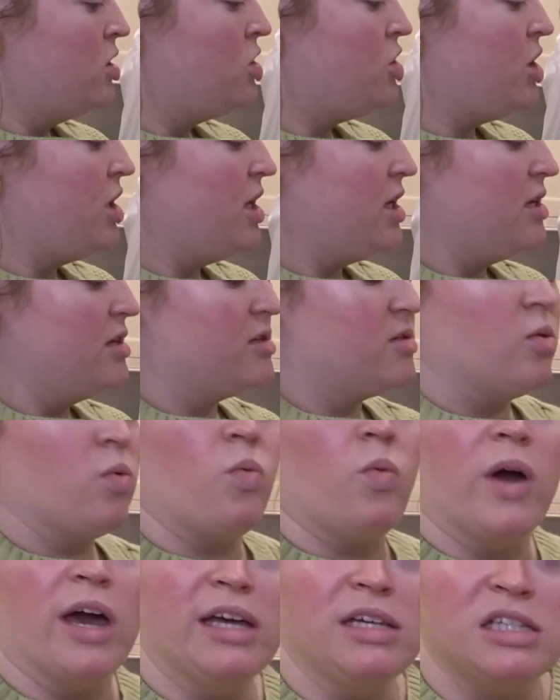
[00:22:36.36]
She is
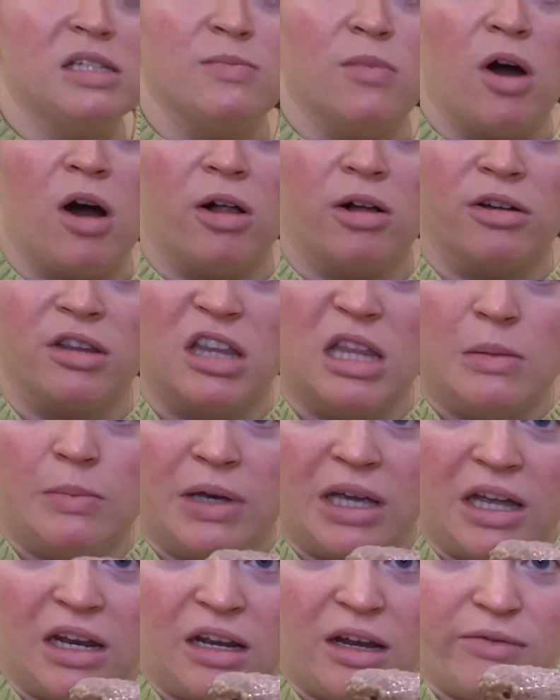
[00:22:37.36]
way smaller than the
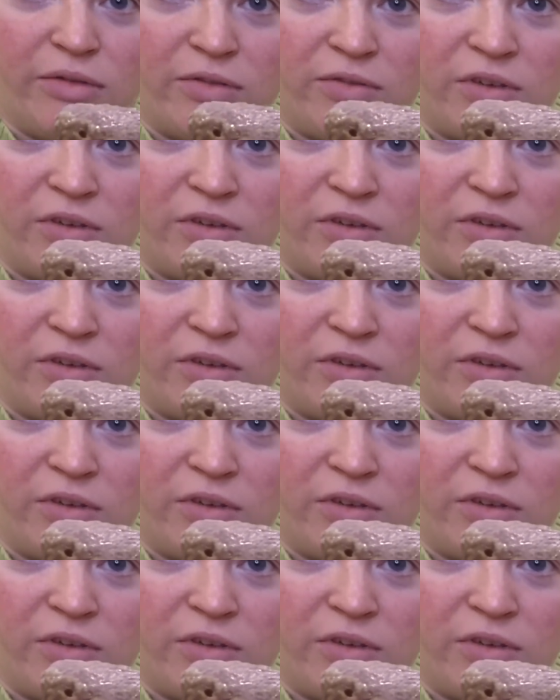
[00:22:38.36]
beginning of the